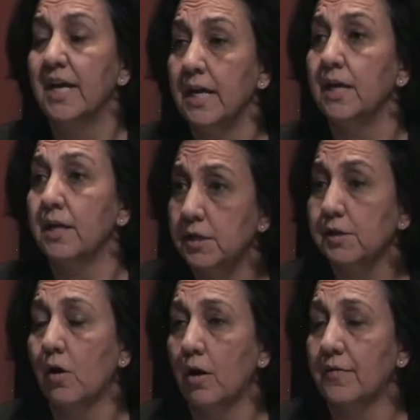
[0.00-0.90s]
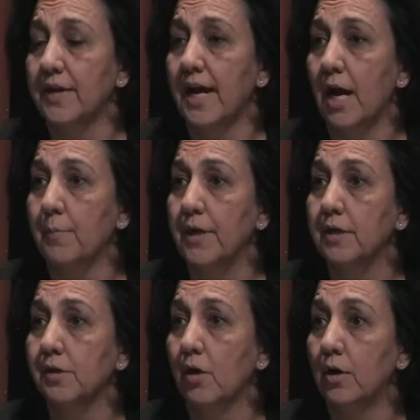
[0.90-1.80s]
It is called the gap, and
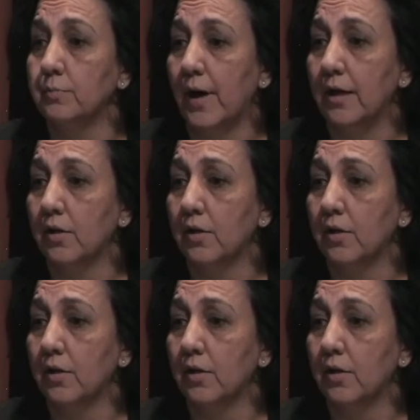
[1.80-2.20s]
it's called mild